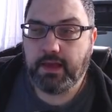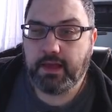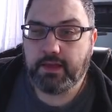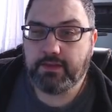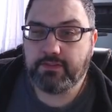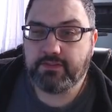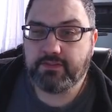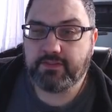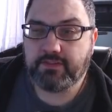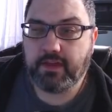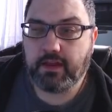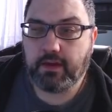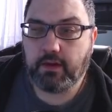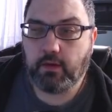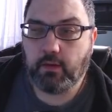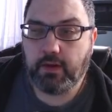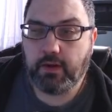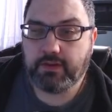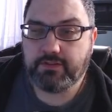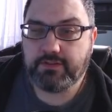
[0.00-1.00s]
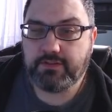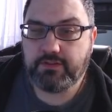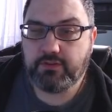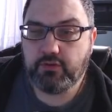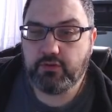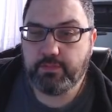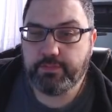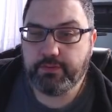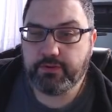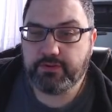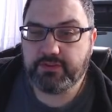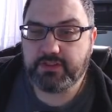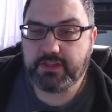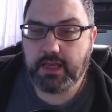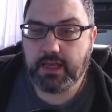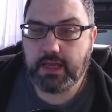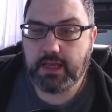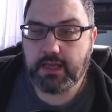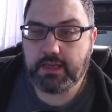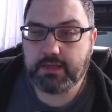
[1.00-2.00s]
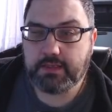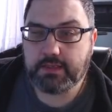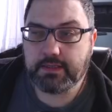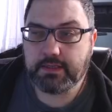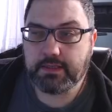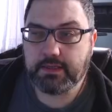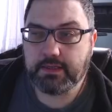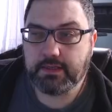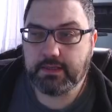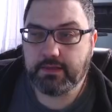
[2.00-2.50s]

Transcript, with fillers: CentOS, 2%.